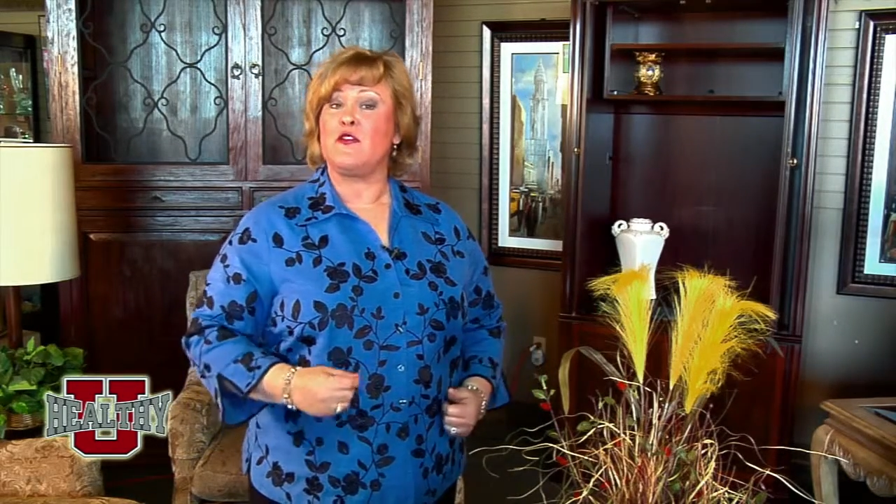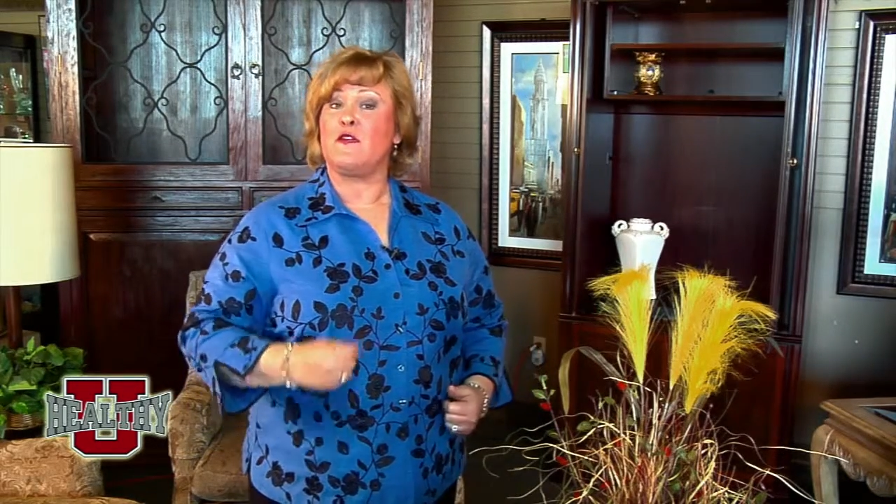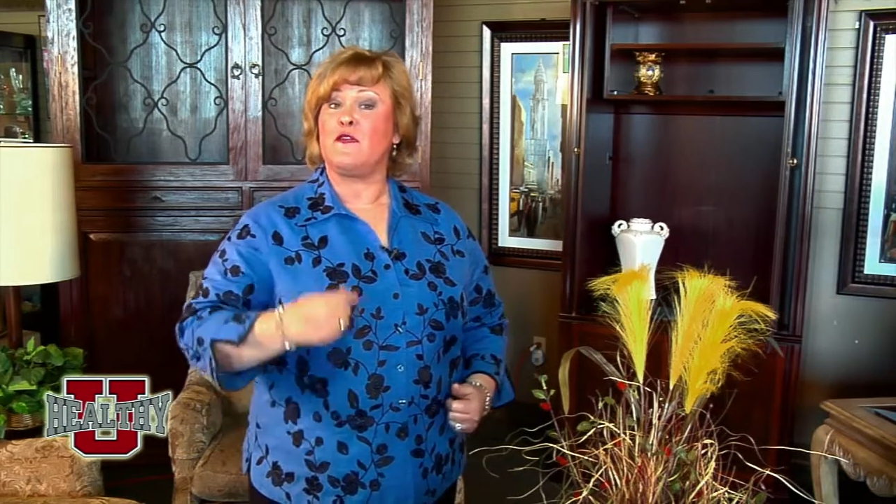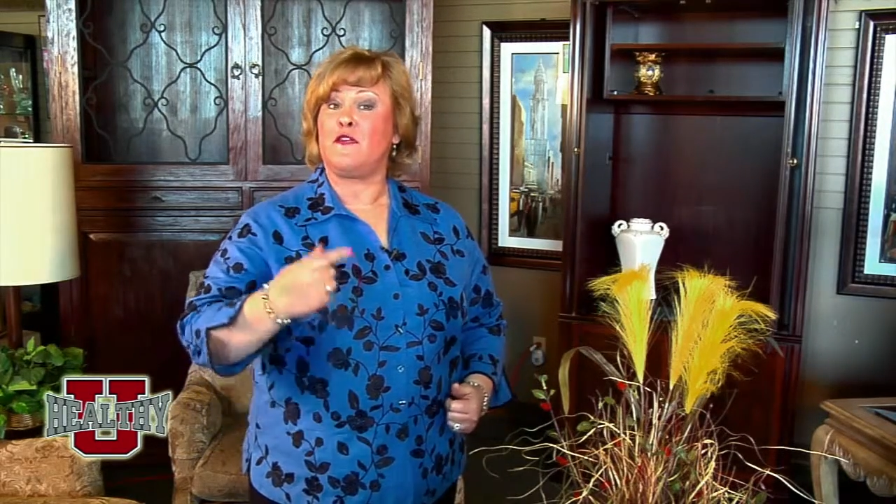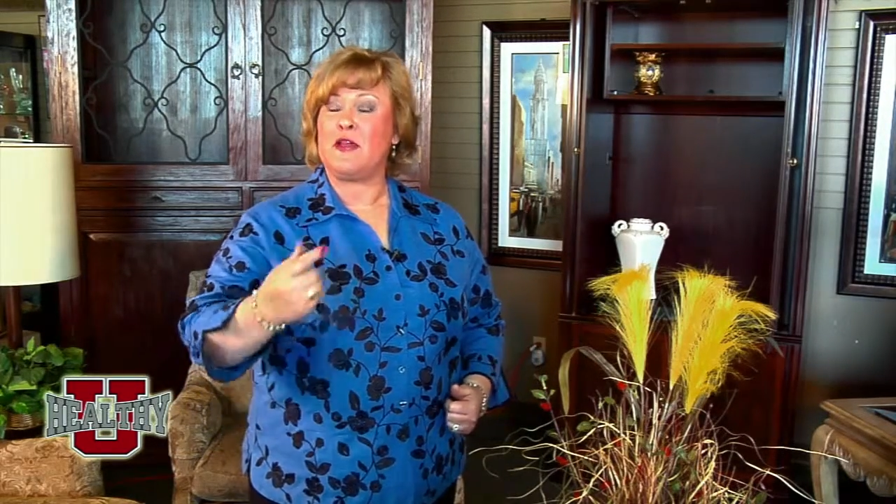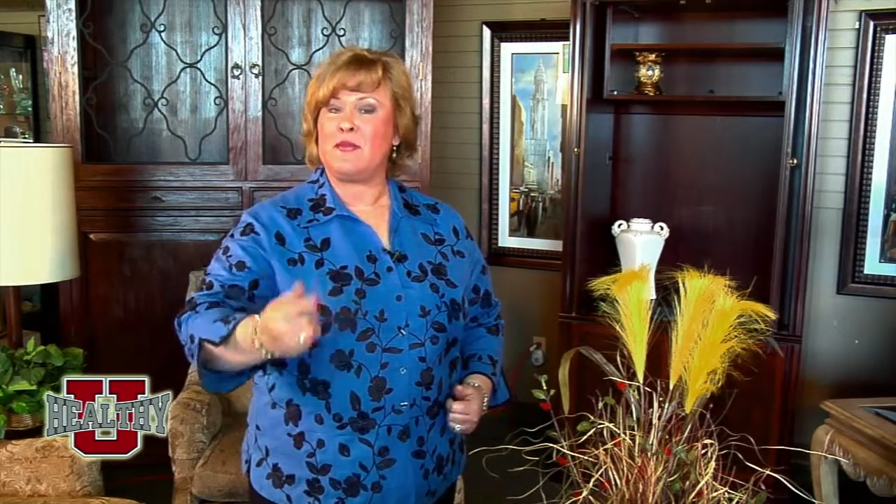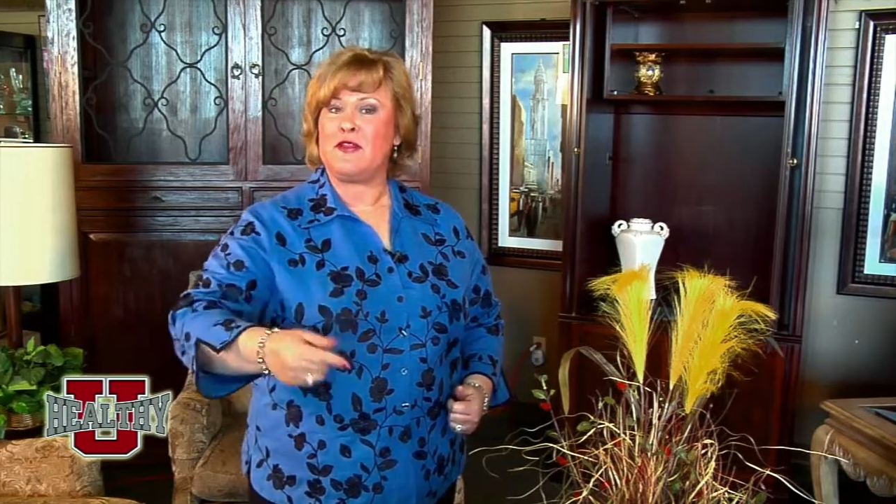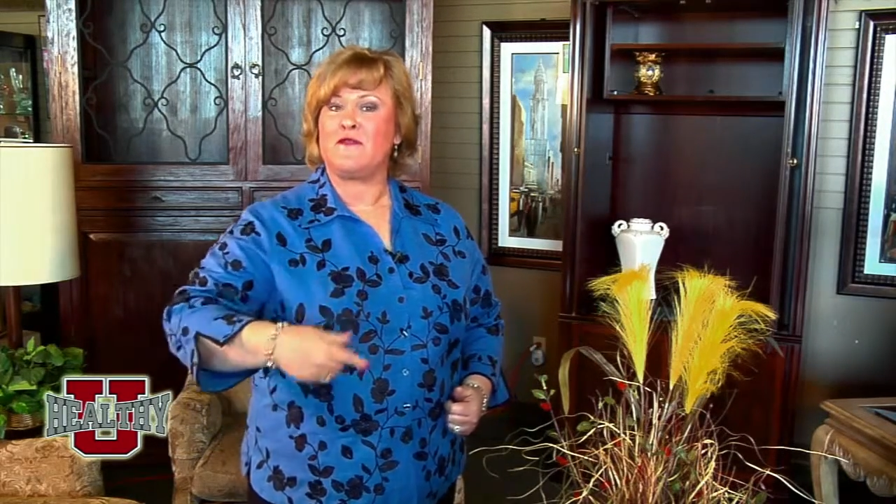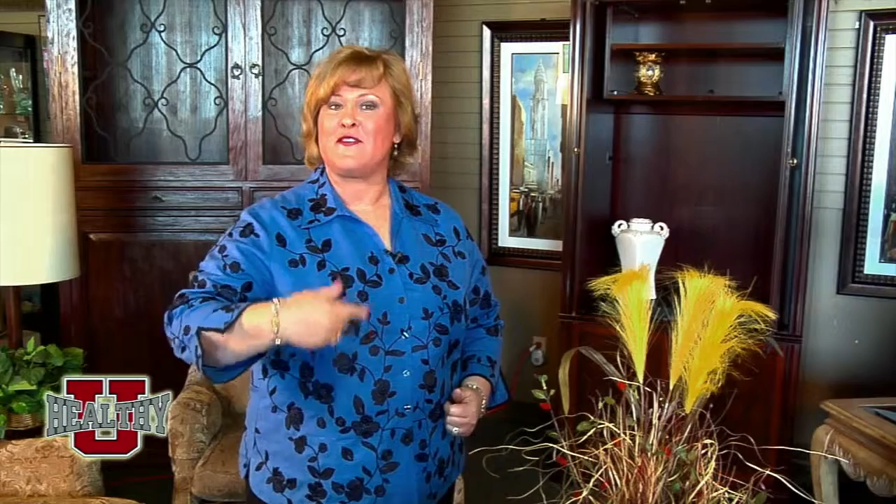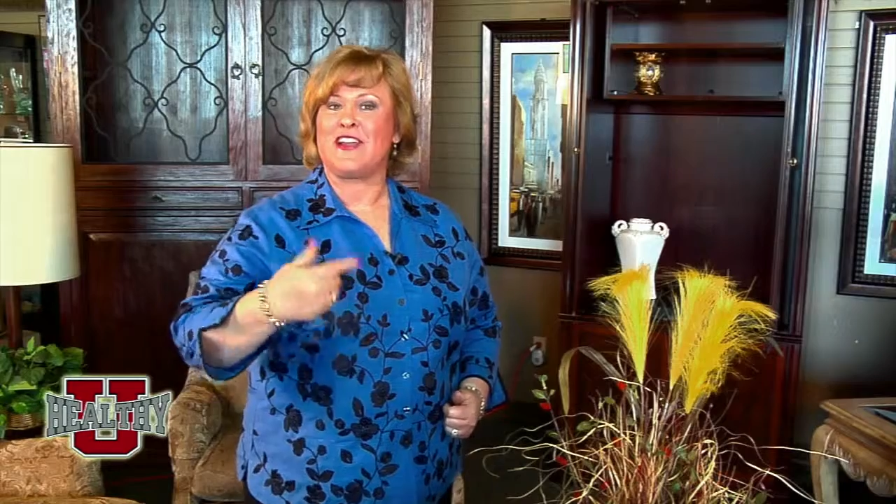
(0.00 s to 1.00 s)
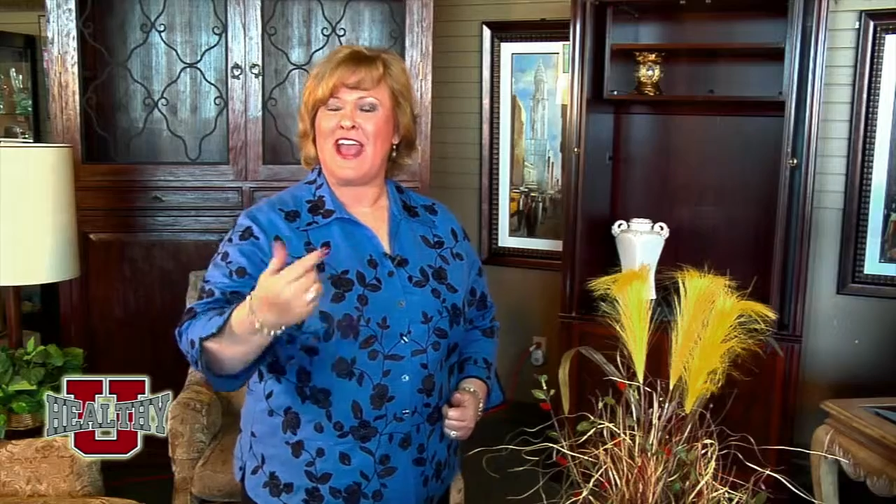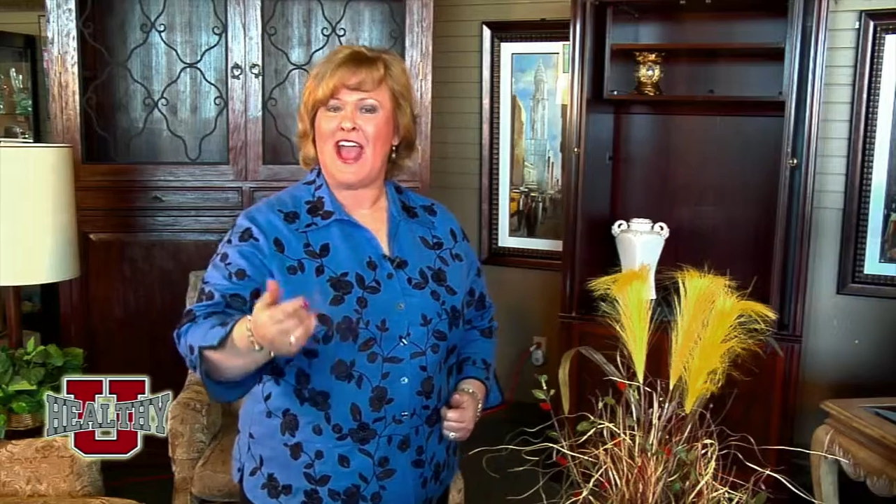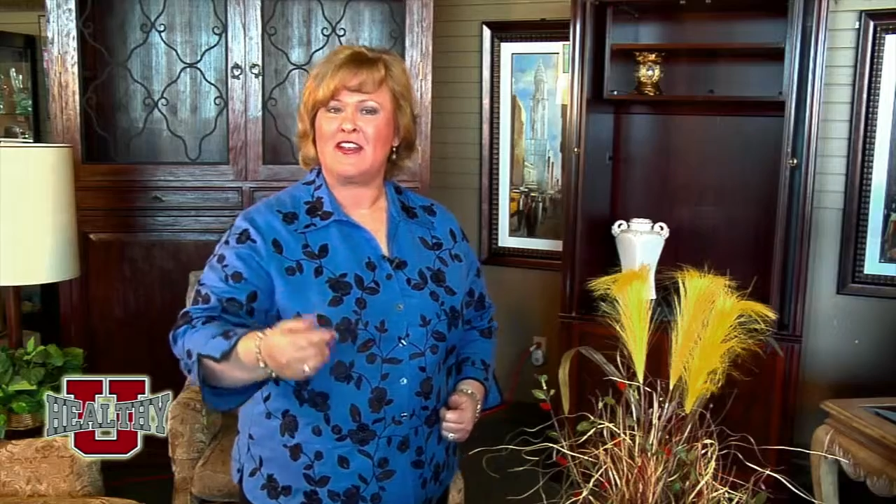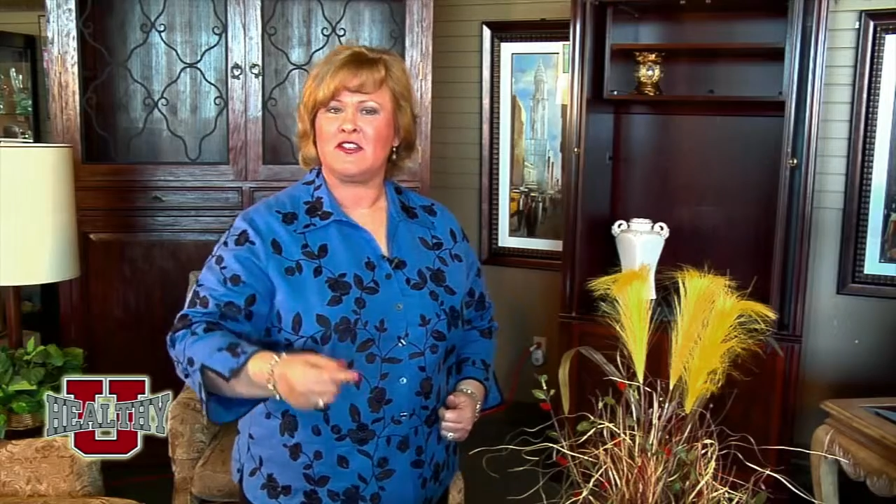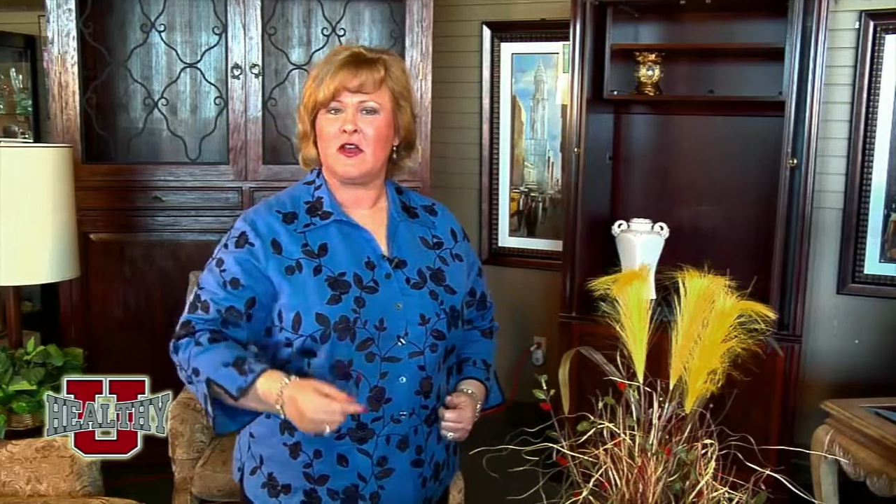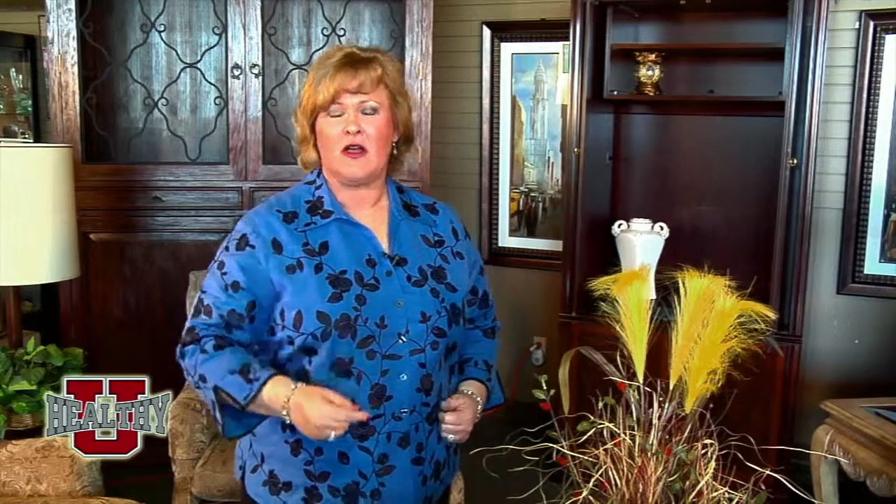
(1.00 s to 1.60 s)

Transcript: either flip it for cash